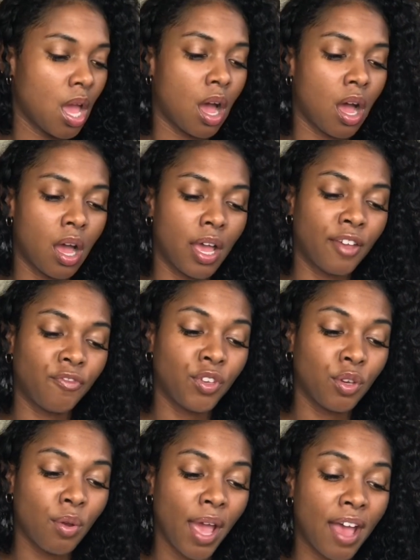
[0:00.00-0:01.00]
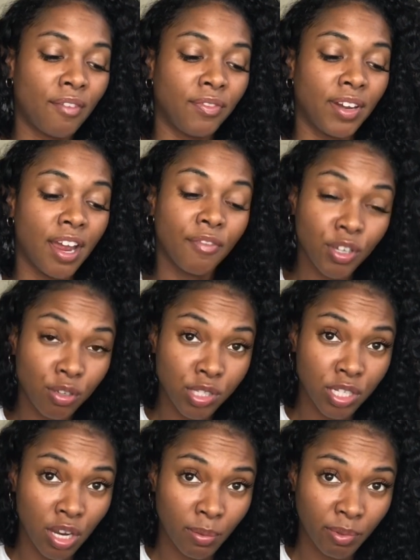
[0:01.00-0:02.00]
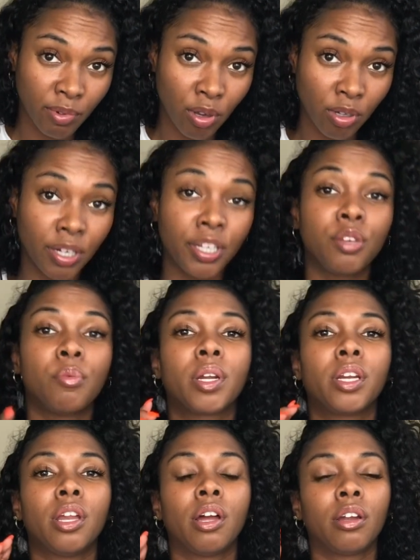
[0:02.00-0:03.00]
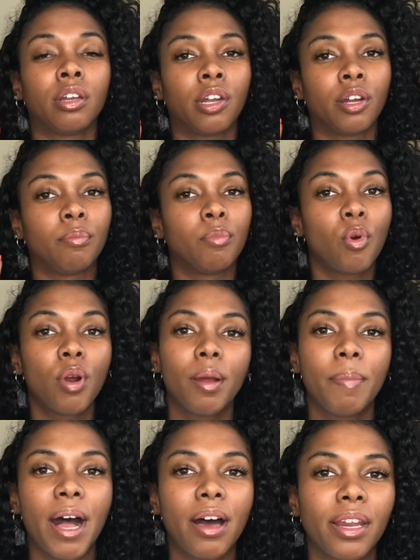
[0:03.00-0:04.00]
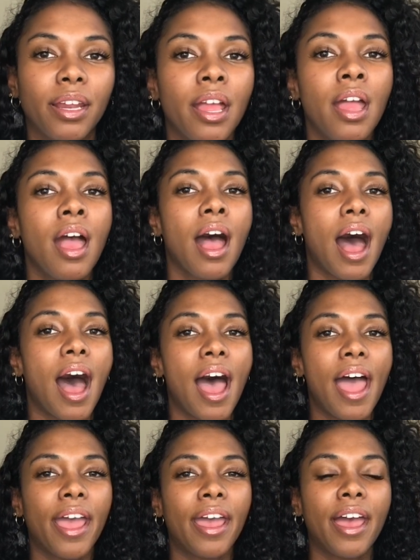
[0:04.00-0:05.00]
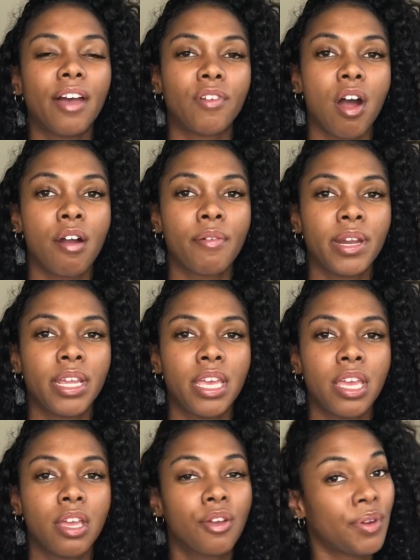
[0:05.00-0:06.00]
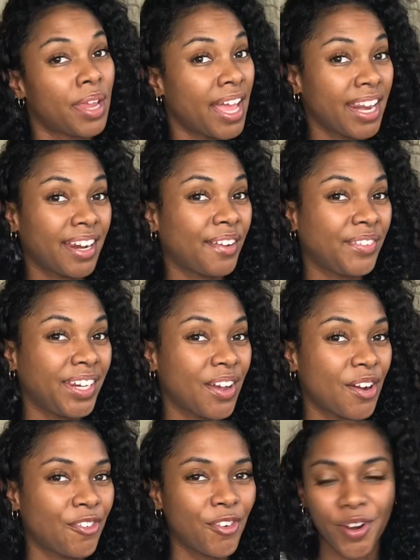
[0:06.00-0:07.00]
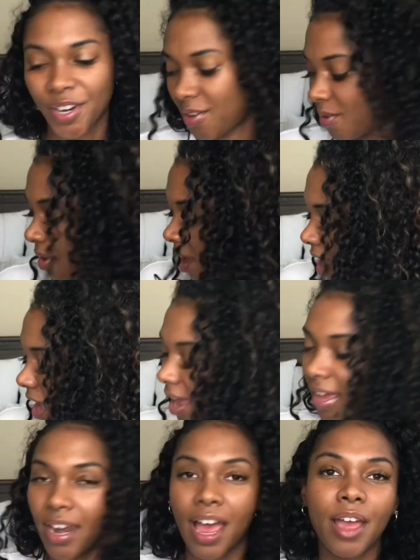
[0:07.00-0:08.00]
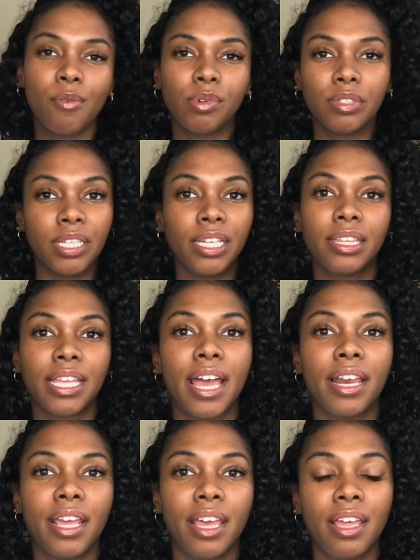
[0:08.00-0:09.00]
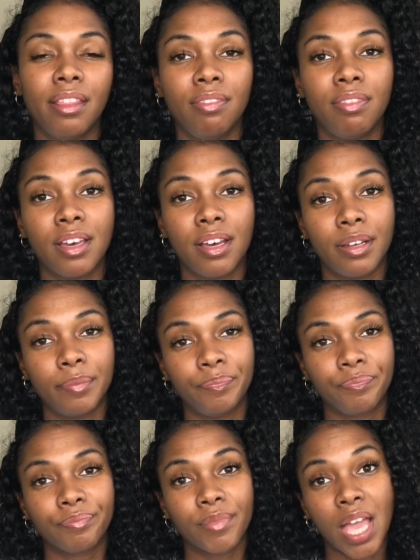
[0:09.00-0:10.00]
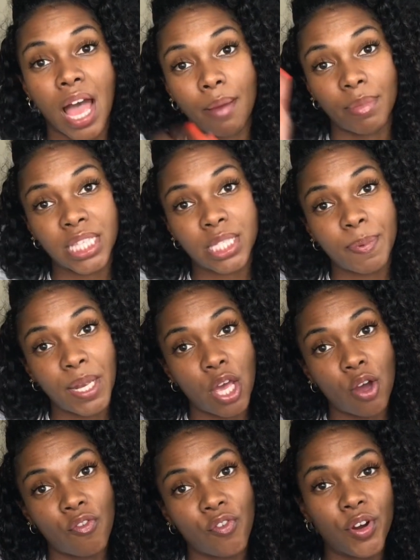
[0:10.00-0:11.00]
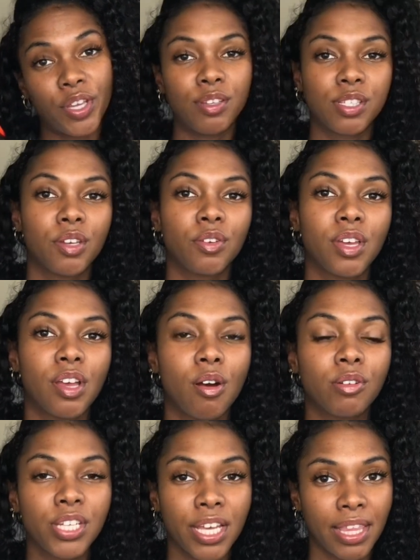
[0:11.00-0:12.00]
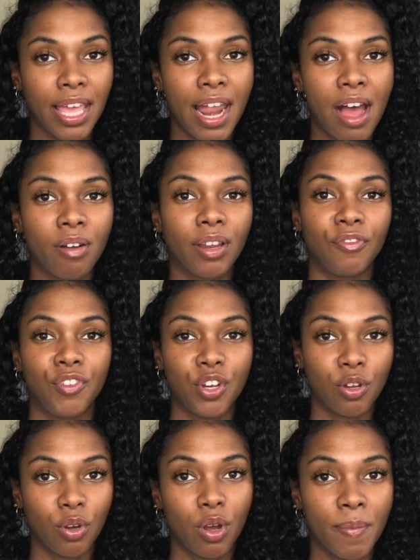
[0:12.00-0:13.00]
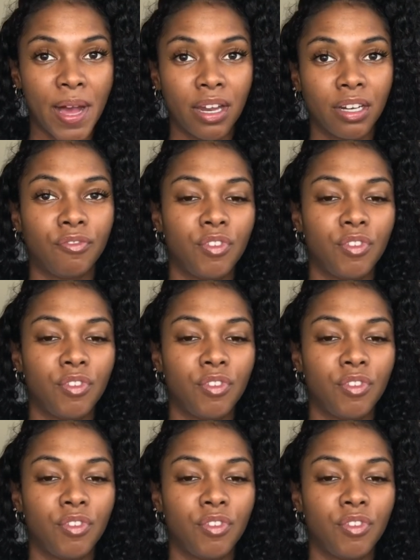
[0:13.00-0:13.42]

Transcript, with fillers: Uh, if you have never used a derma roller, you want to learn more about it, I have already created a video for you and I will link that in the comments below for you so you could go check that out if you don't know about it,